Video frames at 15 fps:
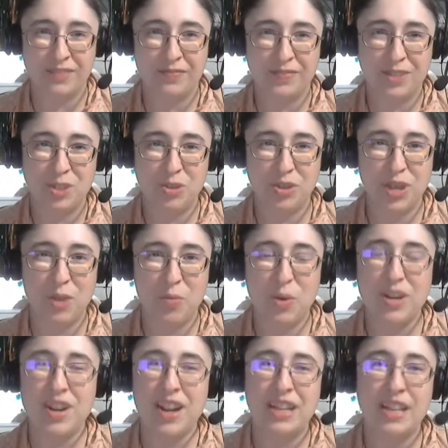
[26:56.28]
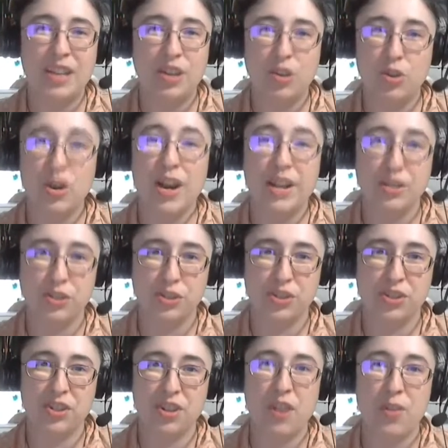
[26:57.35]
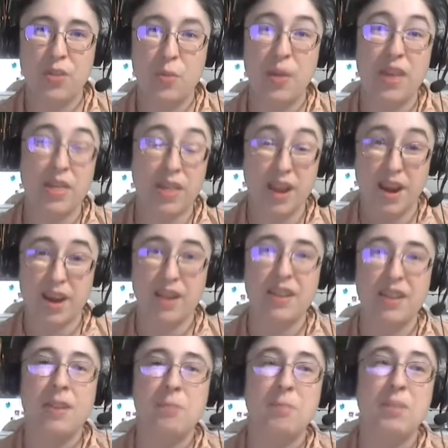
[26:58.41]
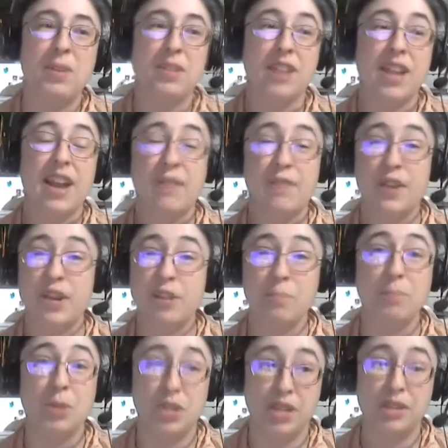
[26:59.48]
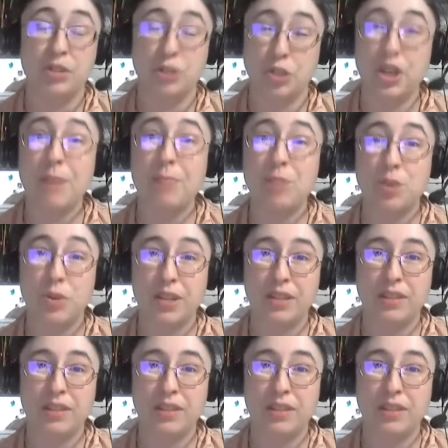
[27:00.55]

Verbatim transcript: so that it would not get crushed on the way there, because it had a very particular shape to it.